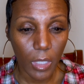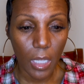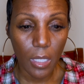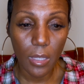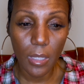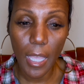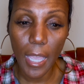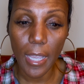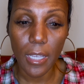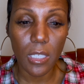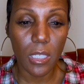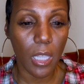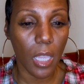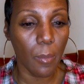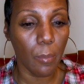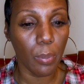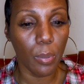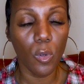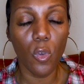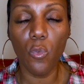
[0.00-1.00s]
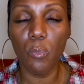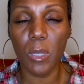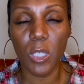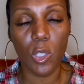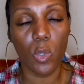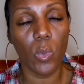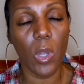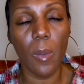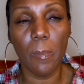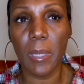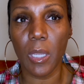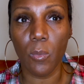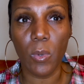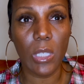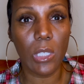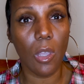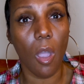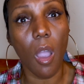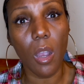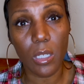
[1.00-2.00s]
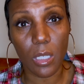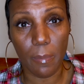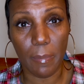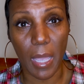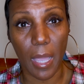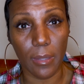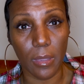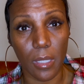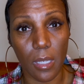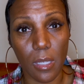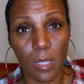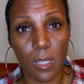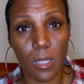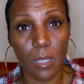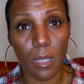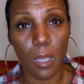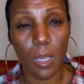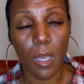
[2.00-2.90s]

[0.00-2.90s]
Next, improve mental well-being. We talked about this.